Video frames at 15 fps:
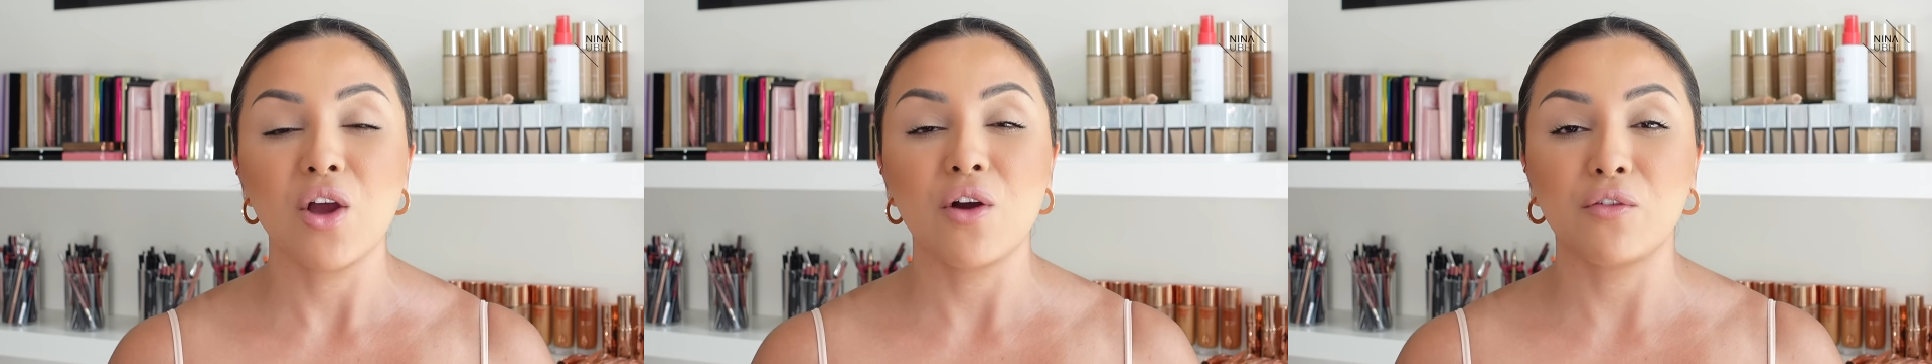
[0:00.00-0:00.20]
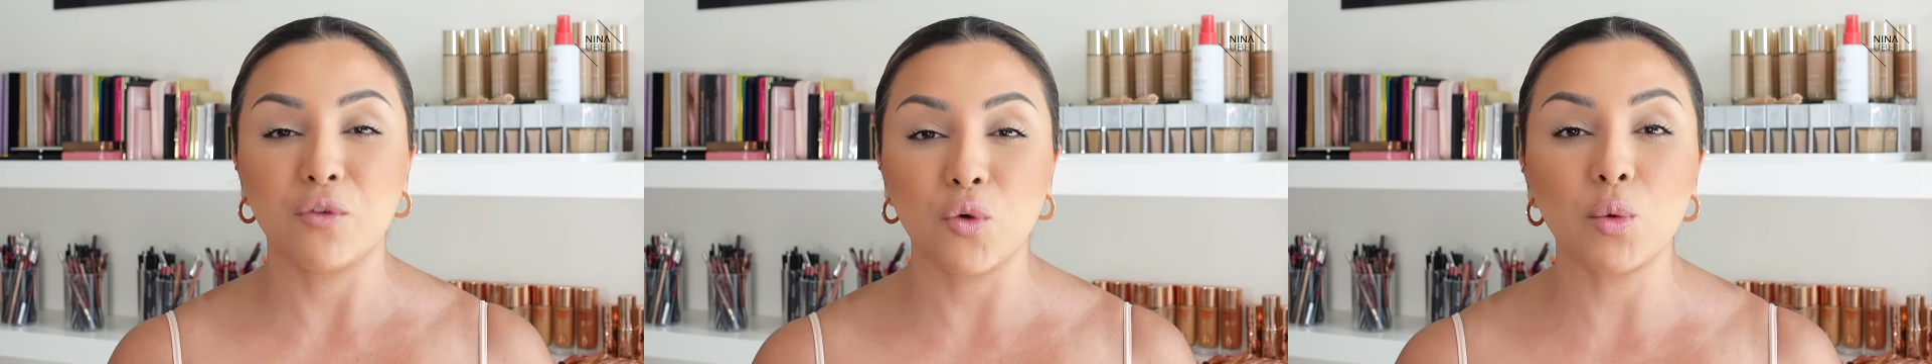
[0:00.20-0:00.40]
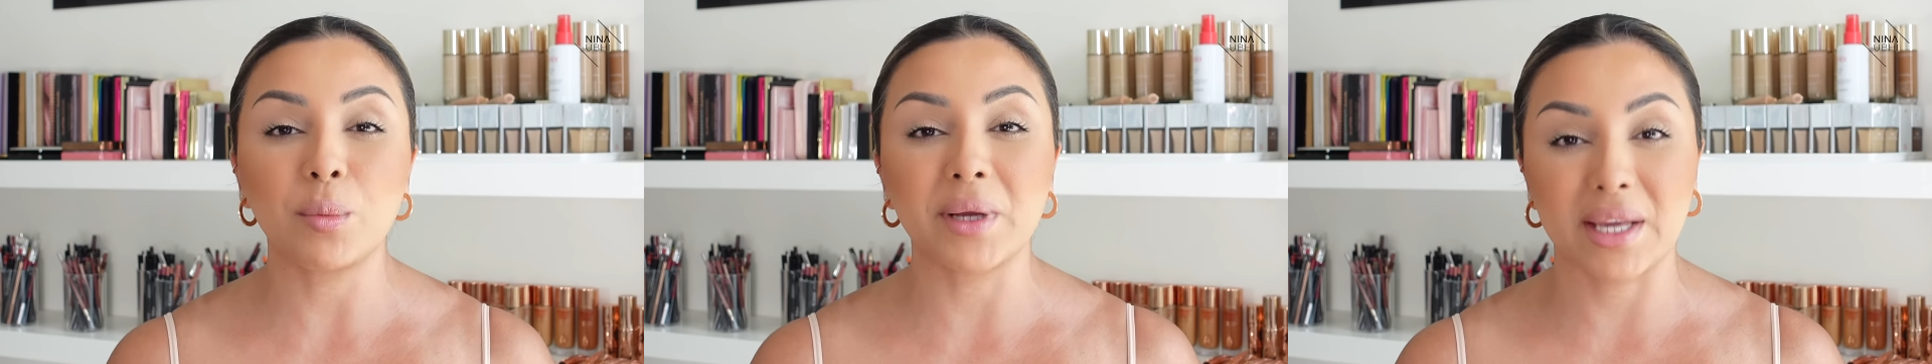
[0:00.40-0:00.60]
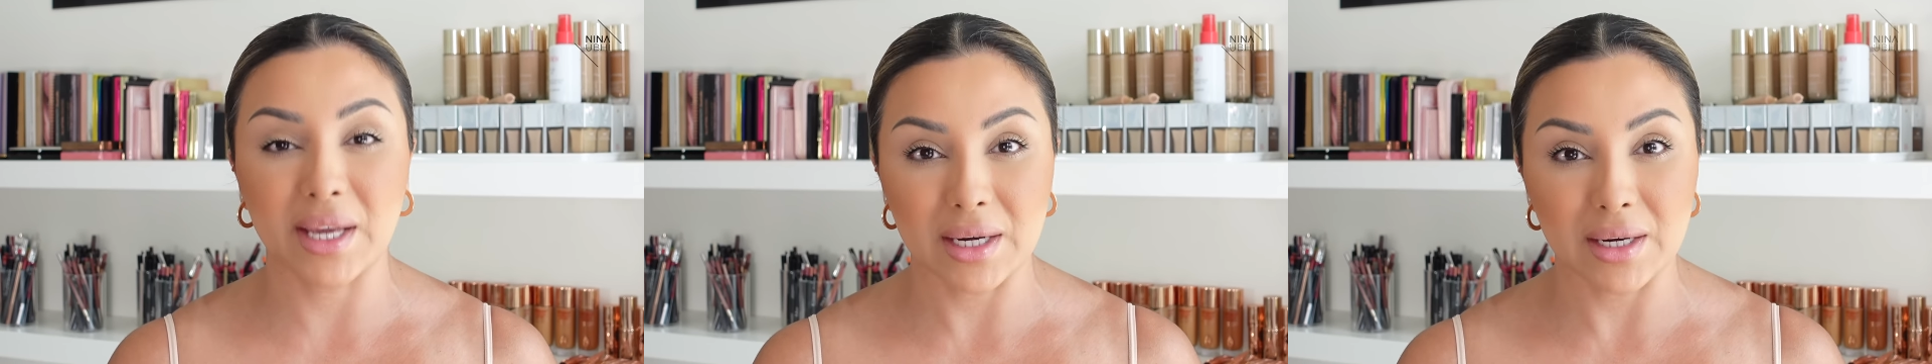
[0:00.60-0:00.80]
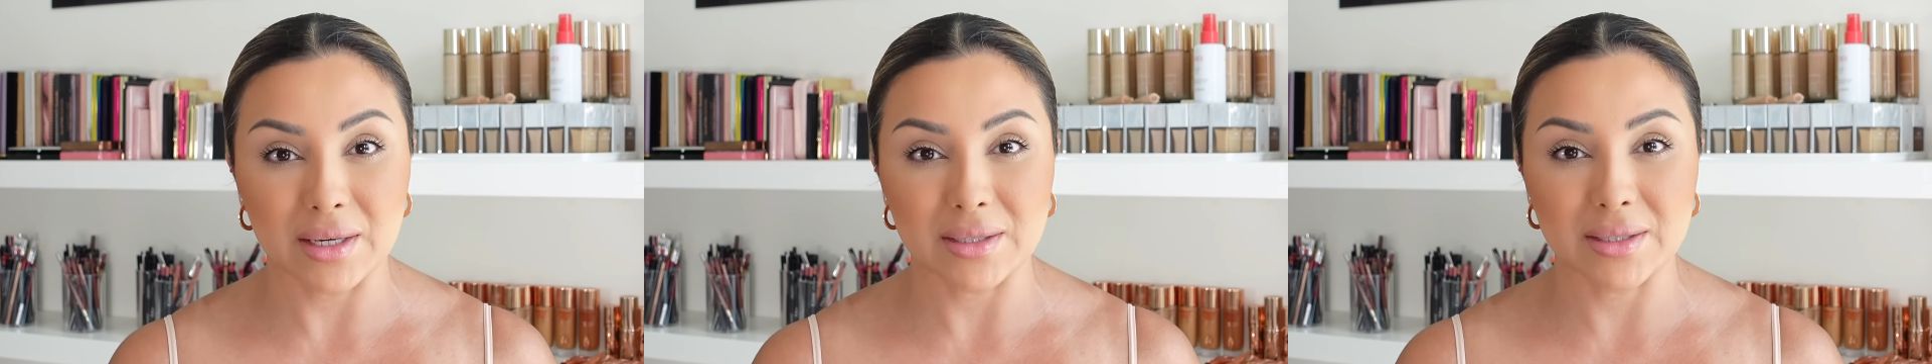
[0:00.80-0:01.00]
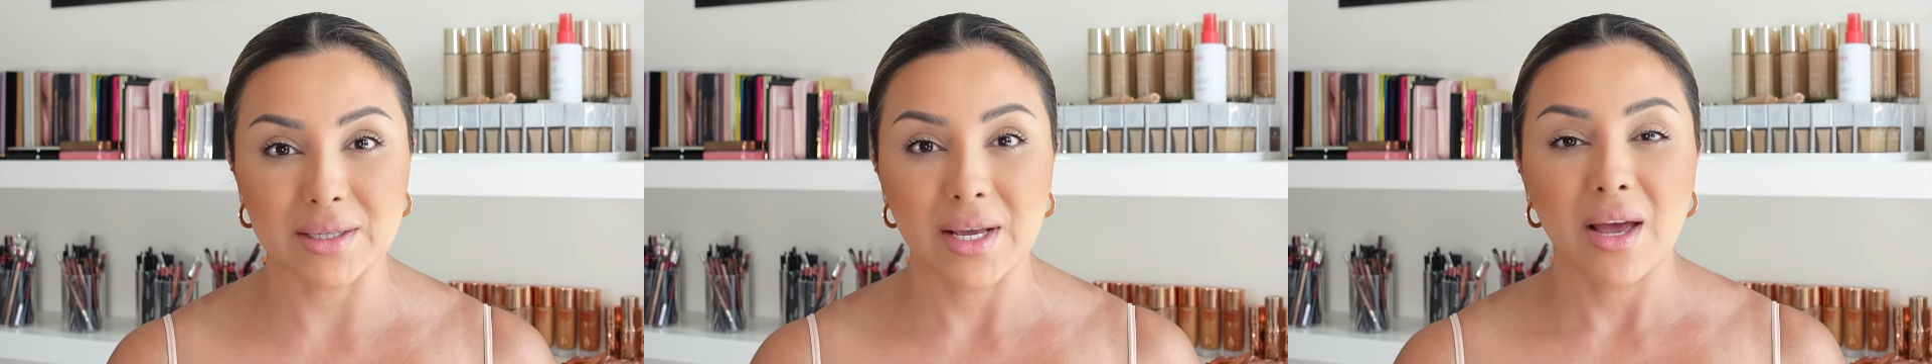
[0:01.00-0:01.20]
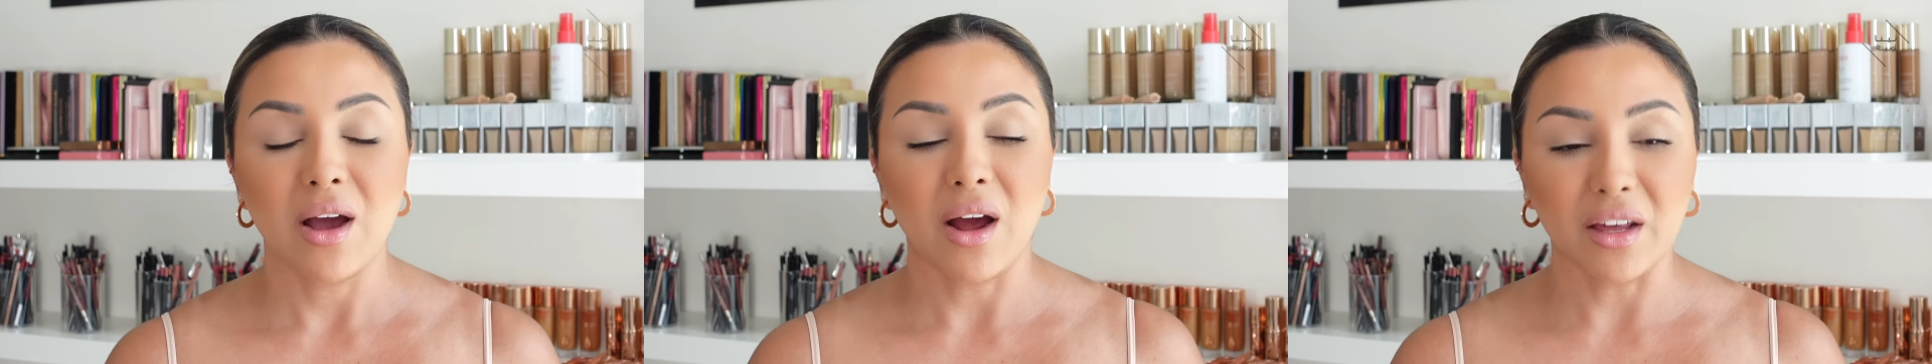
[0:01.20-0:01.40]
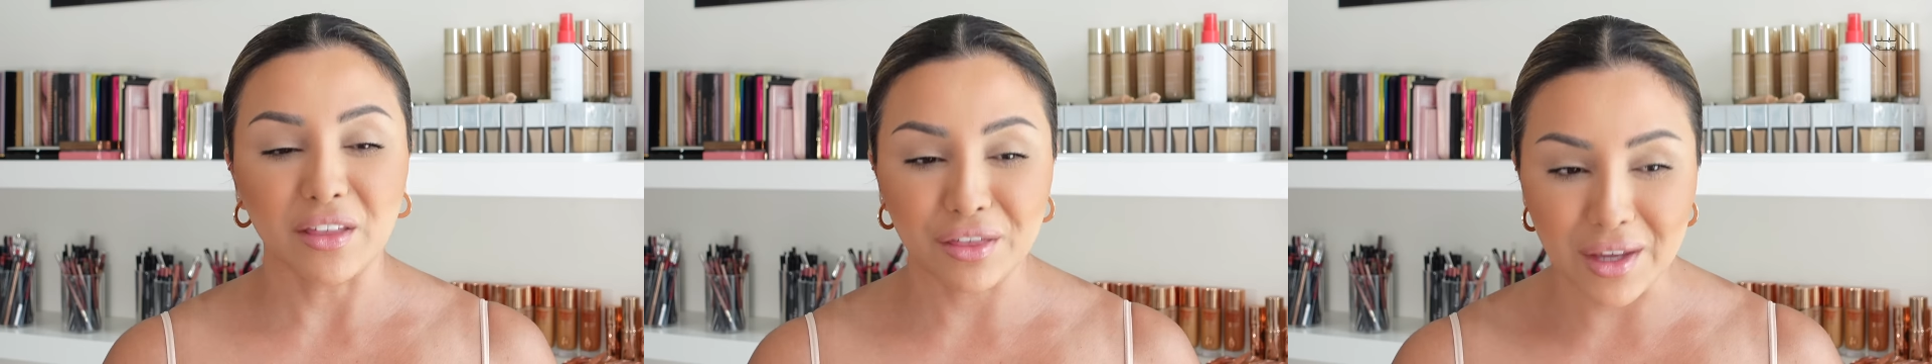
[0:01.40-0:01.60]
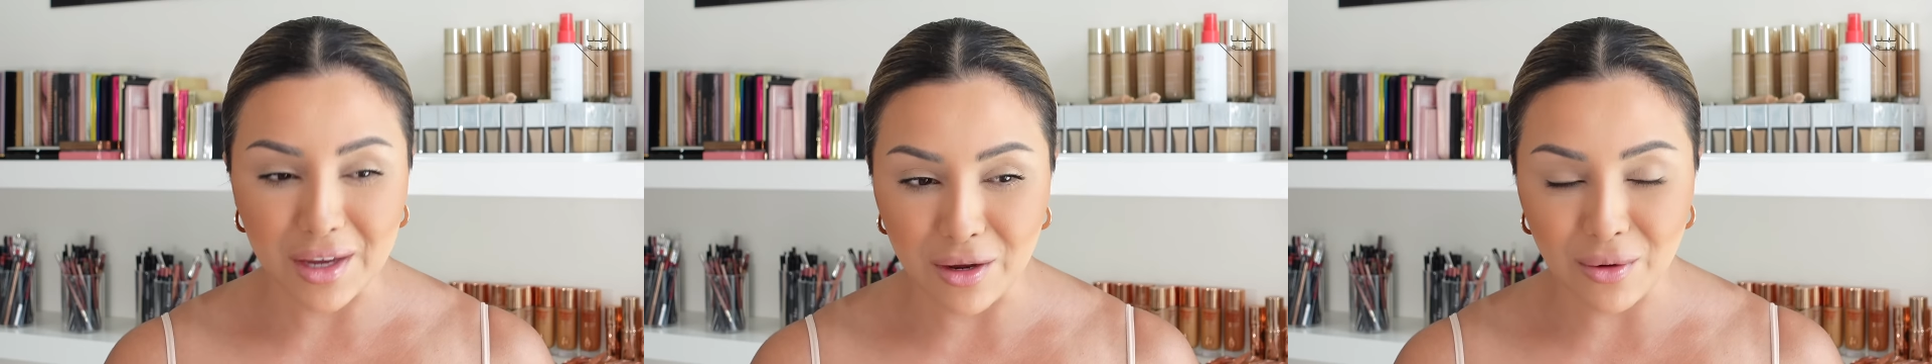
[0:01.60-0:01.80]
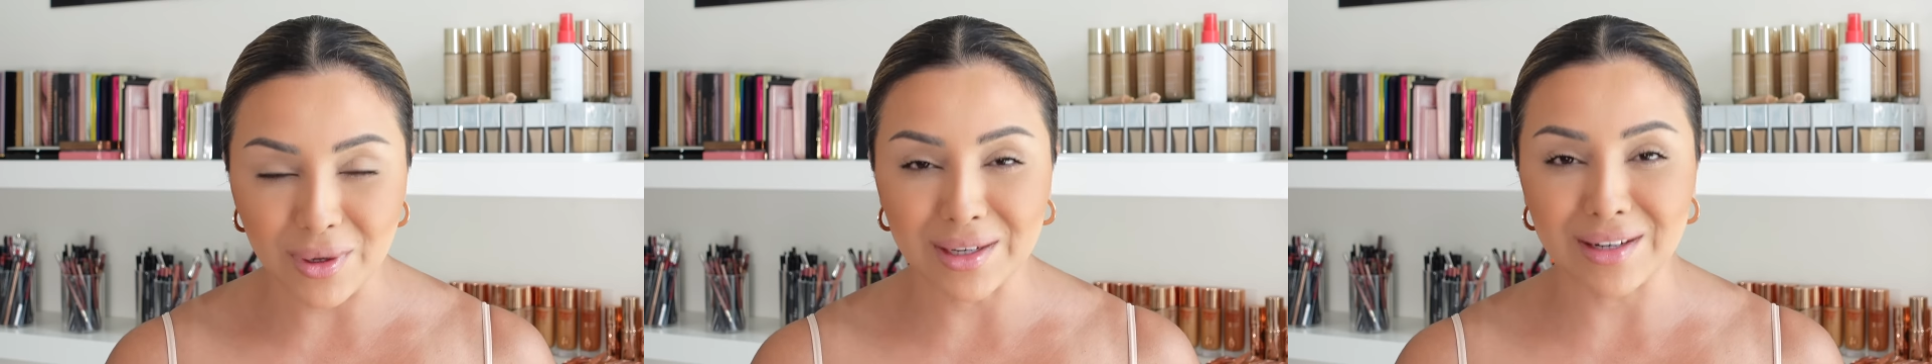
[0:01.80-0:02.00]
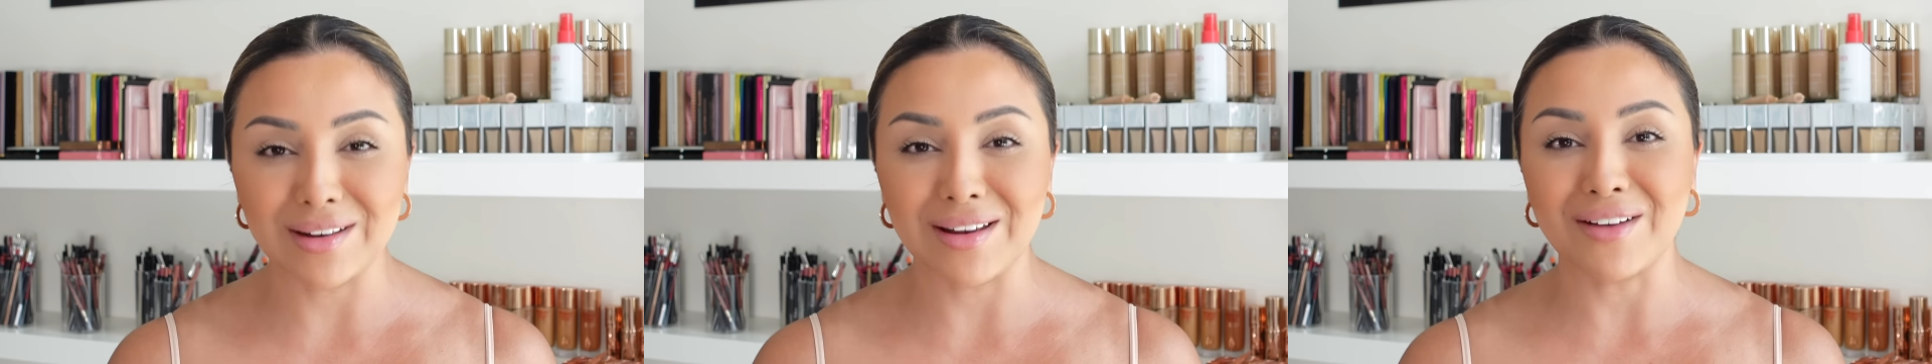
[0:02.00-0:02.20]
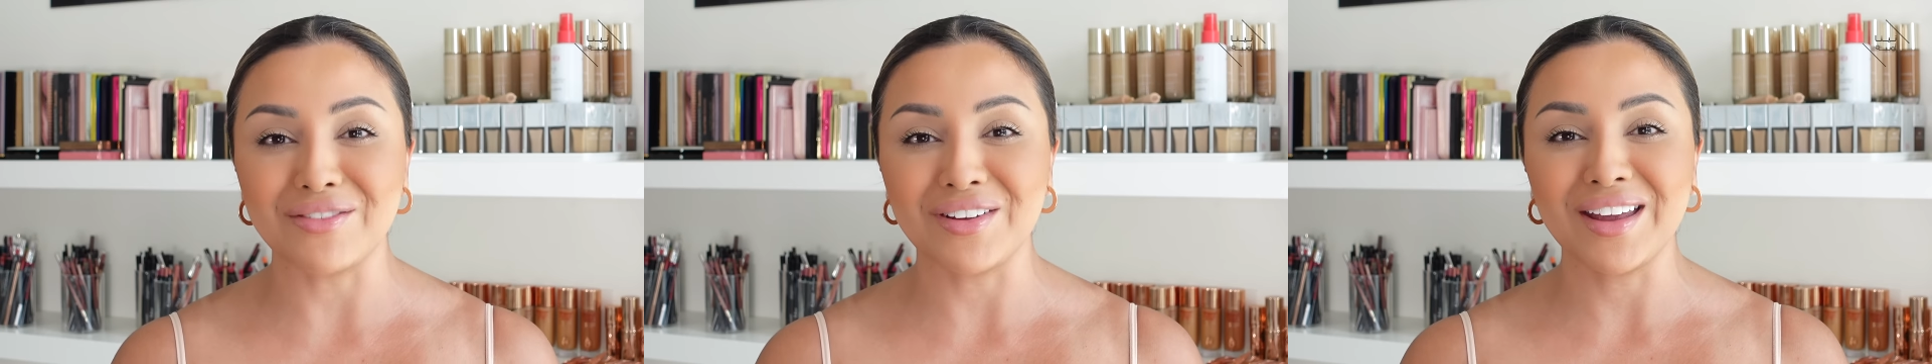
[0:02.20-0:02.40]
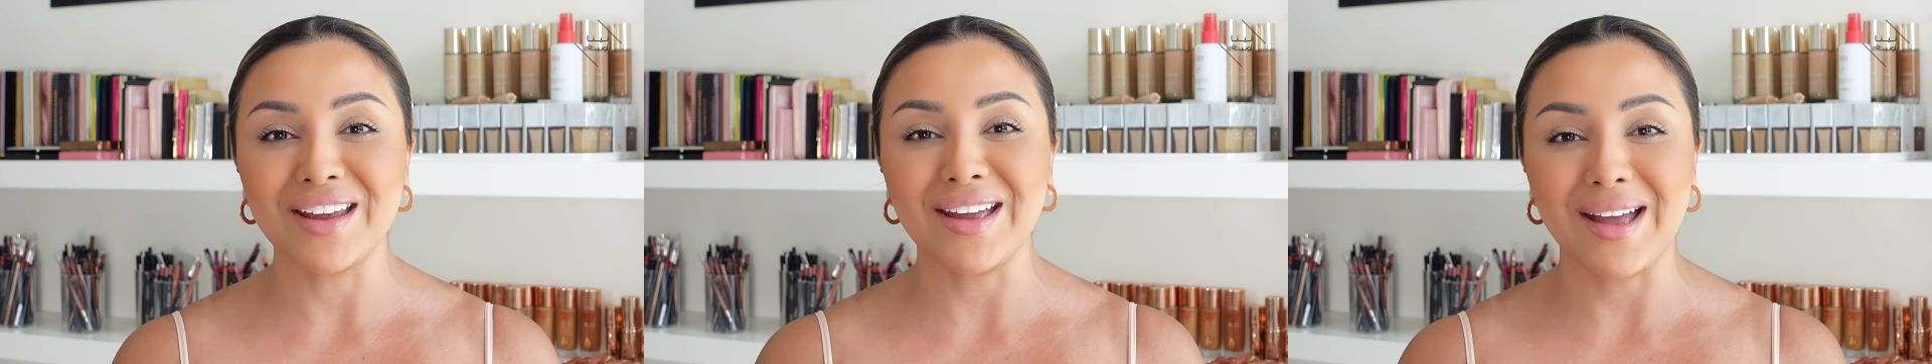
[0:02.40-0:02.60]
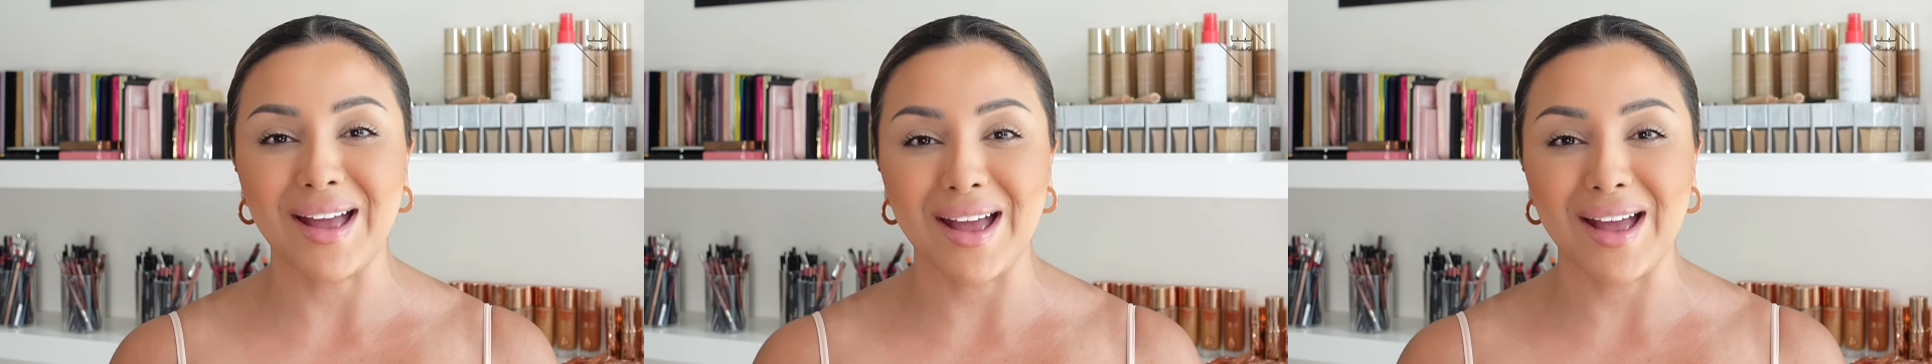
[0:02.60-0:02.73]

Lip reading: for beginners. I think you're going to love it.